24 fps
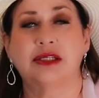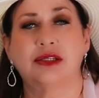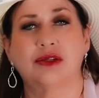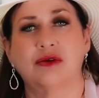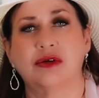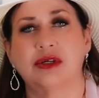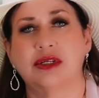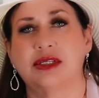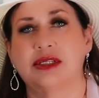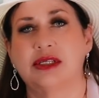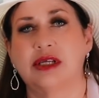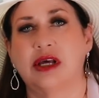
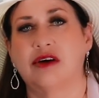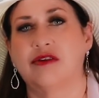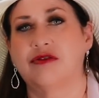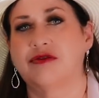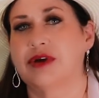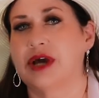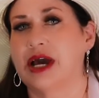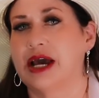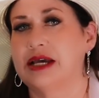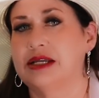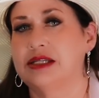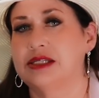source self
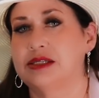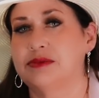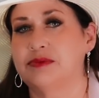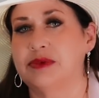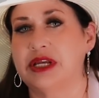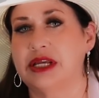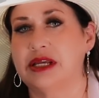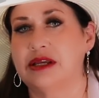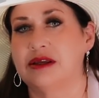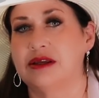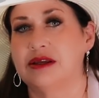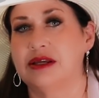guides
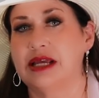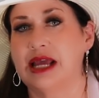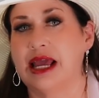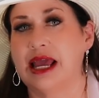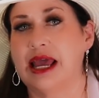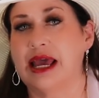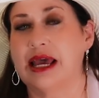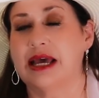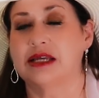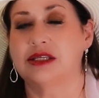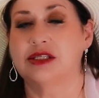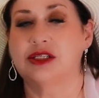me
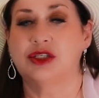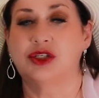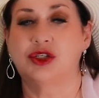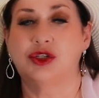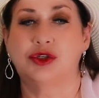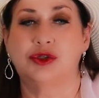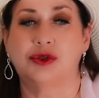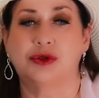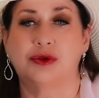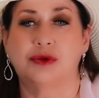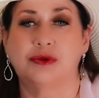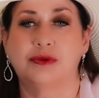as
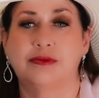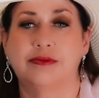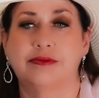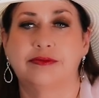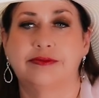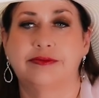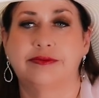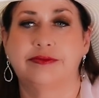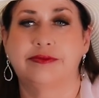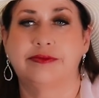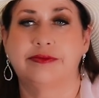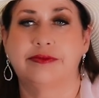to
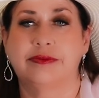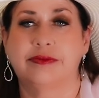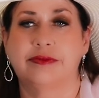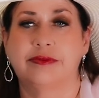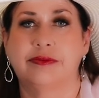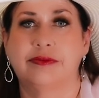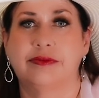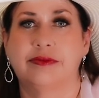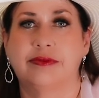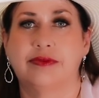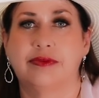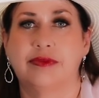
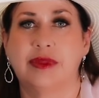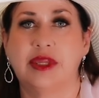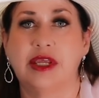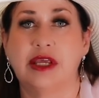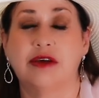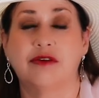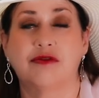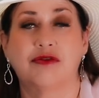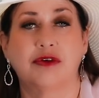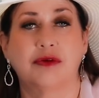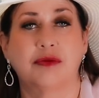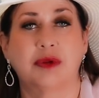the
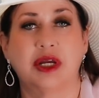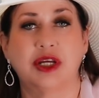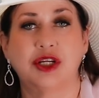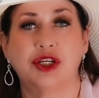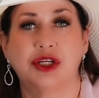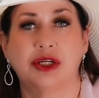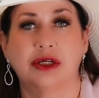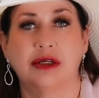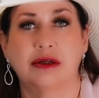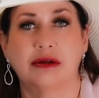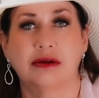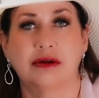
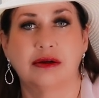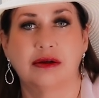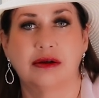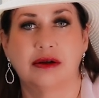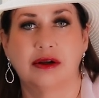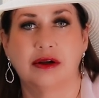information